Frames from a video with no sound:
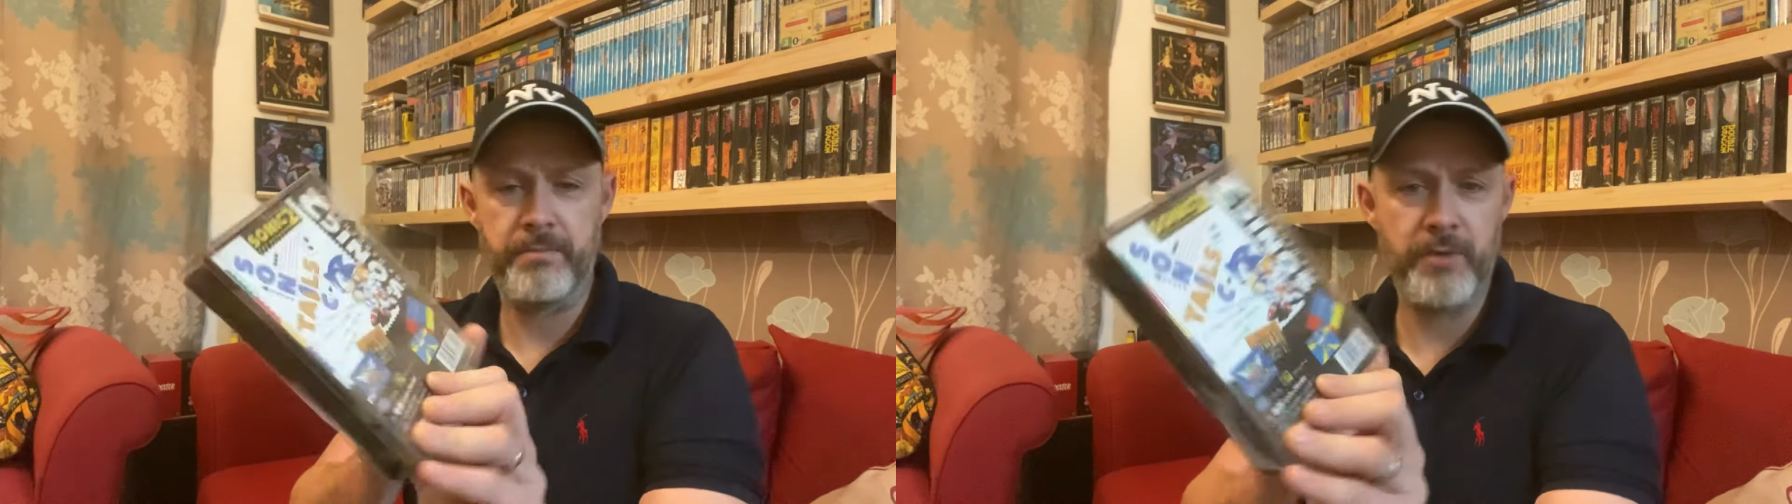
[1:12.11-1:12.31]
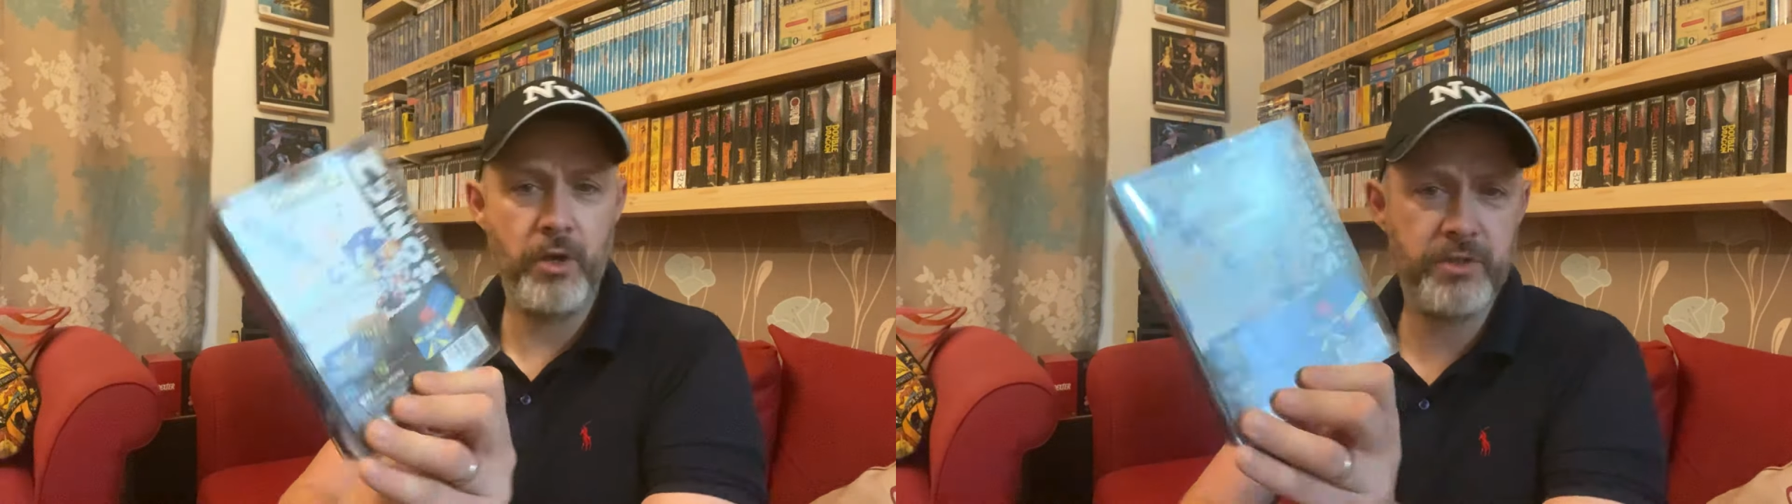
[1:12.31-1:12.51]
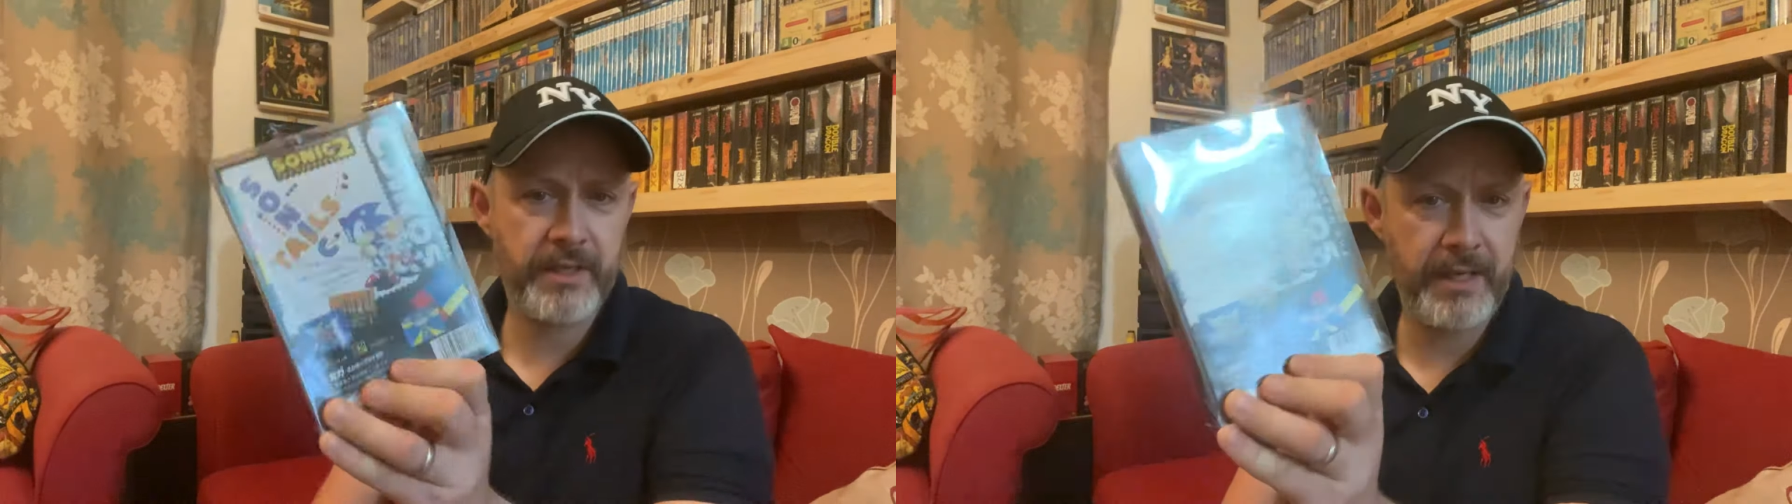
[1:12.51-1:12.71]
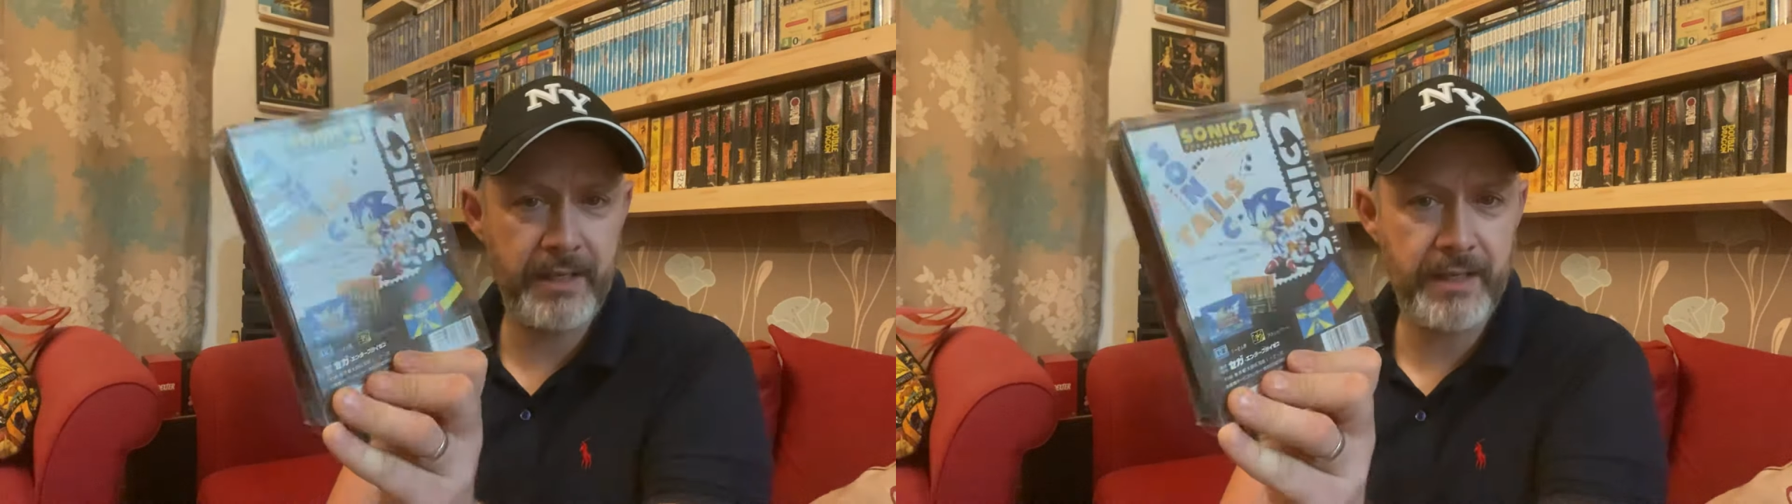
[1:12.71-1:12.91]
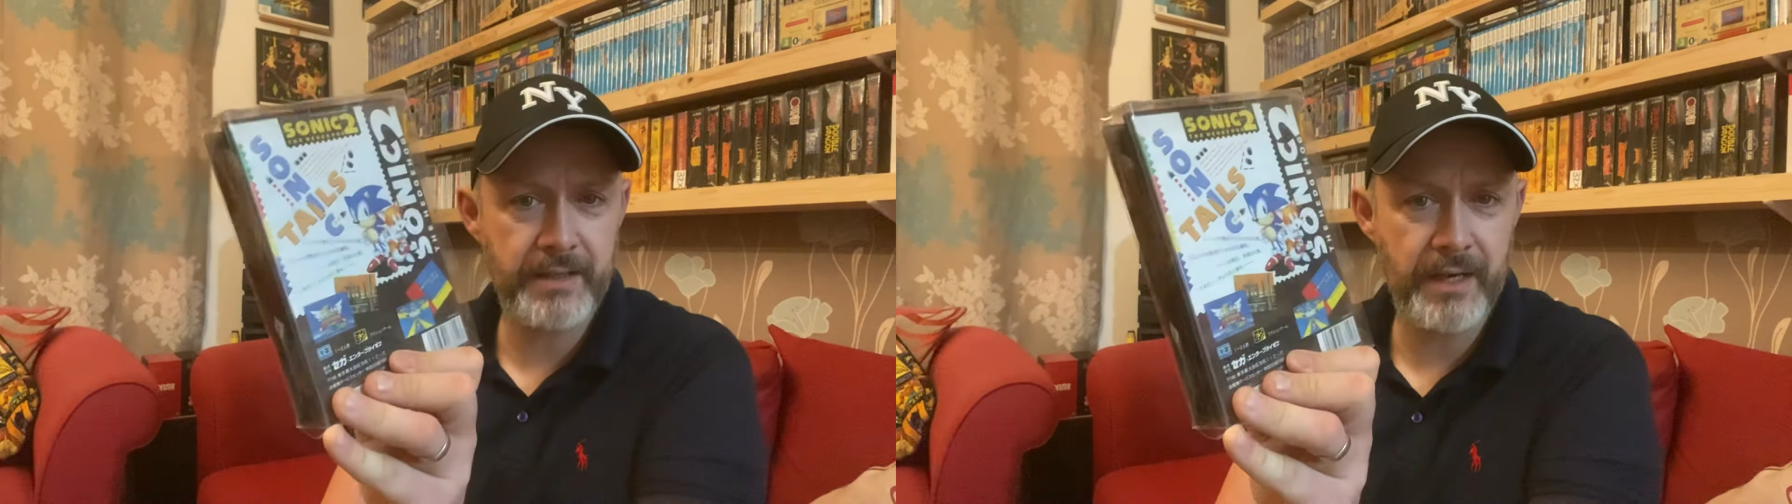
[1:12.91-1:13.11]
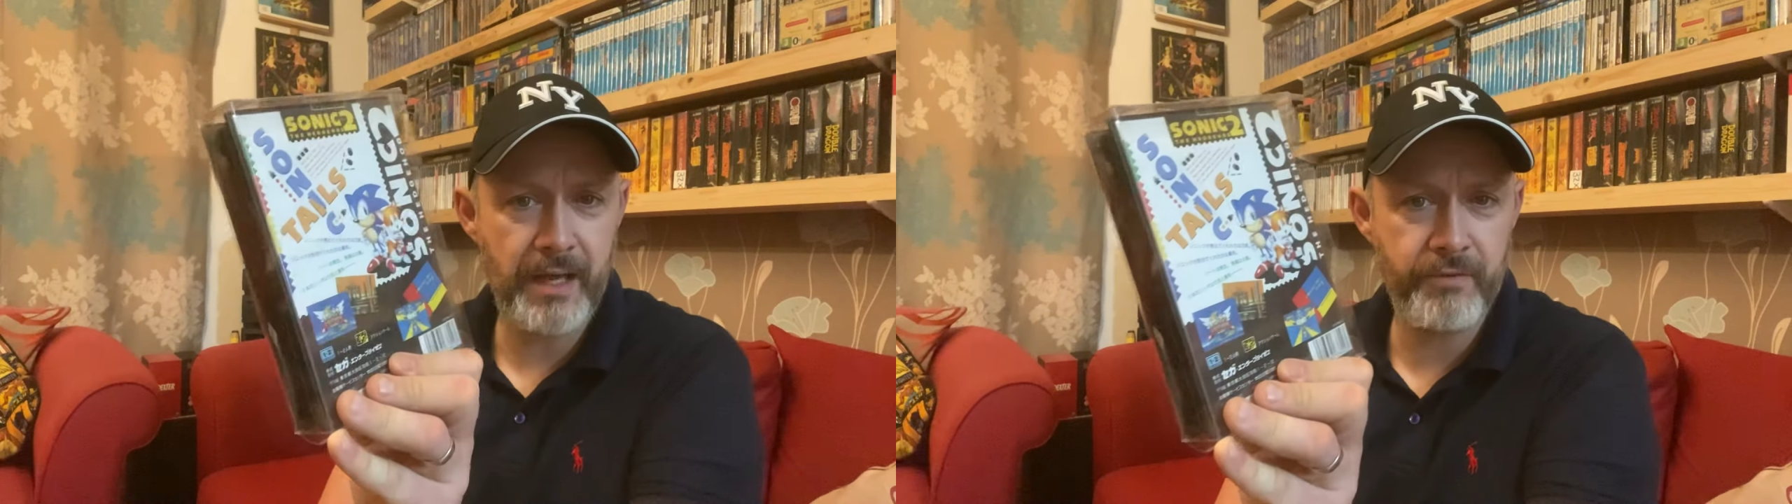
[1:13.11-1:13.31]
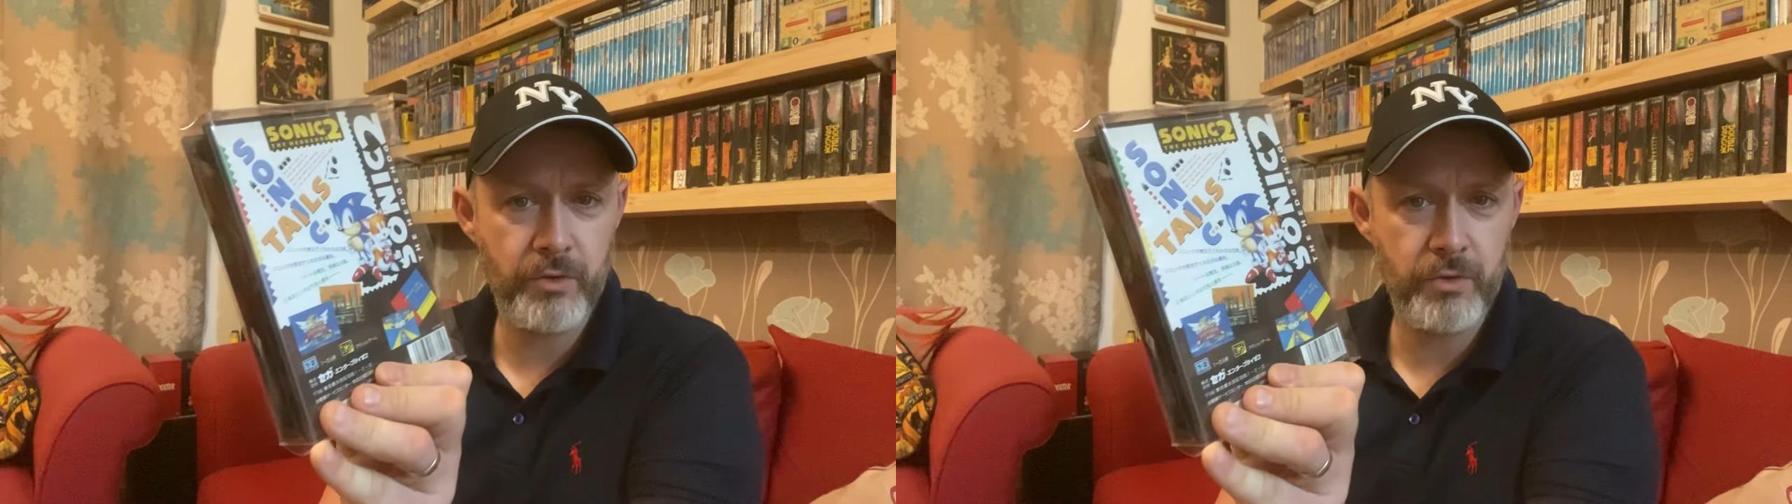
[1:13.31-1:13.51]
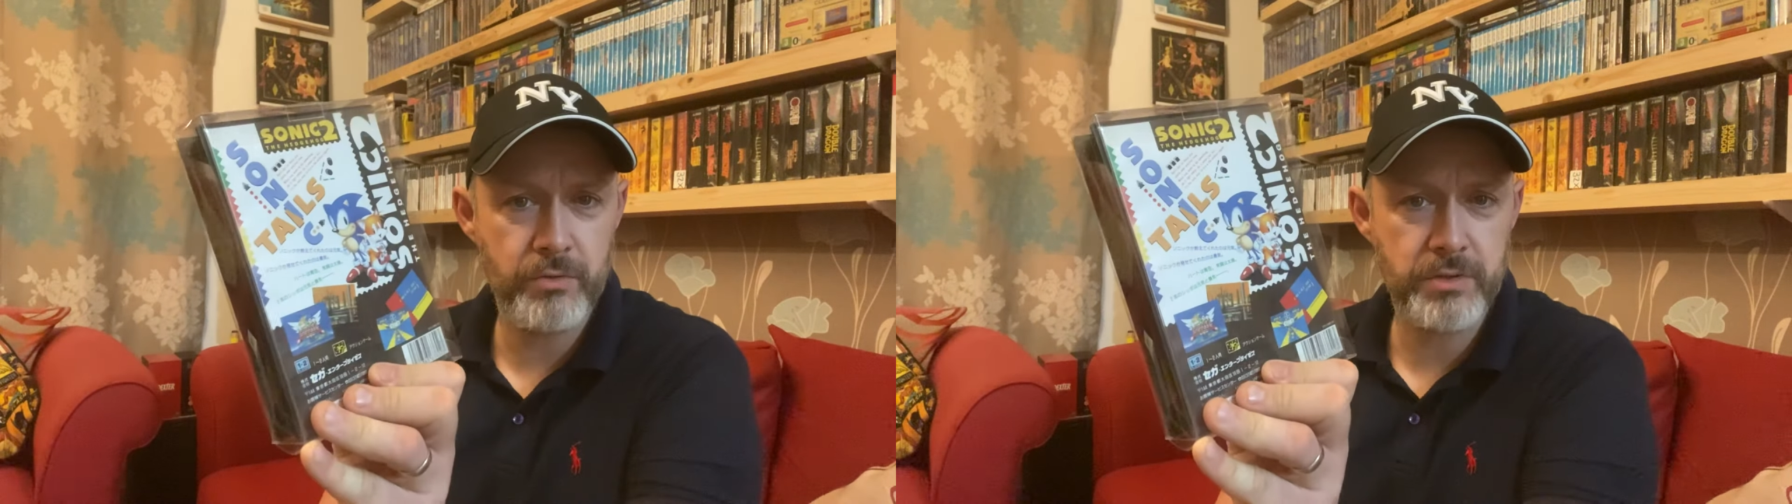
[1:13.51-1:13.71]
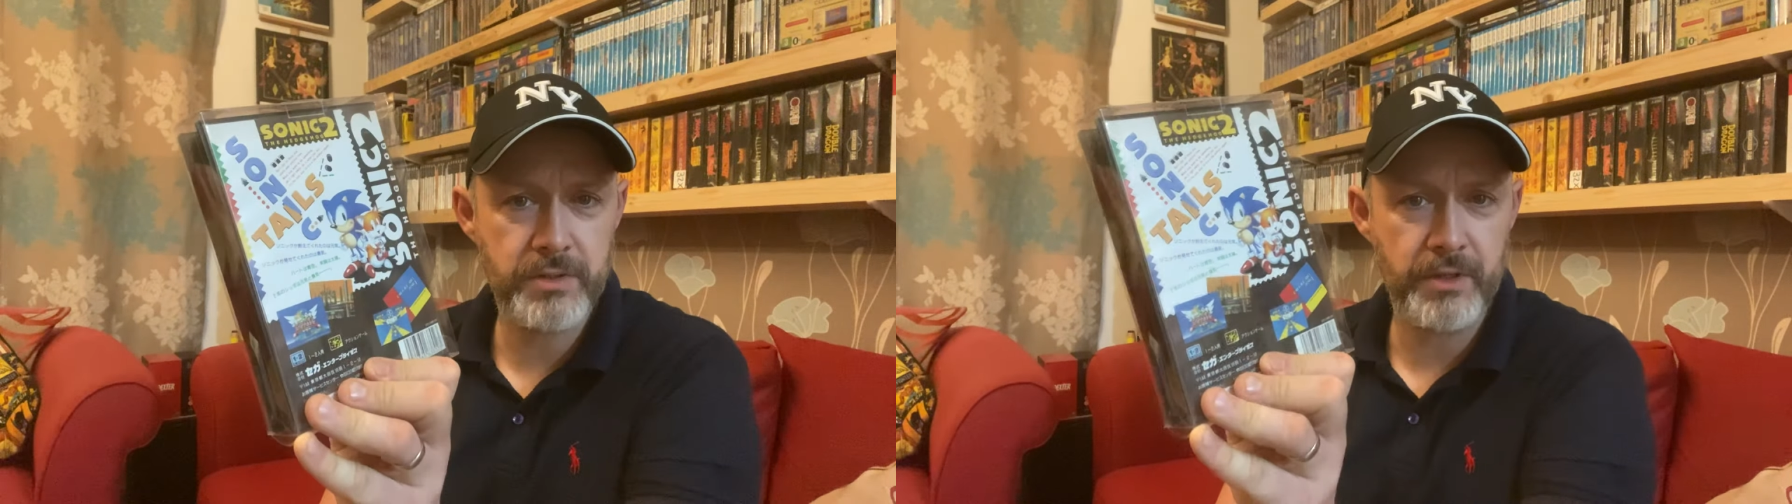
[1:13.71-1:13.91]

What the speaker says: music in it, the levels,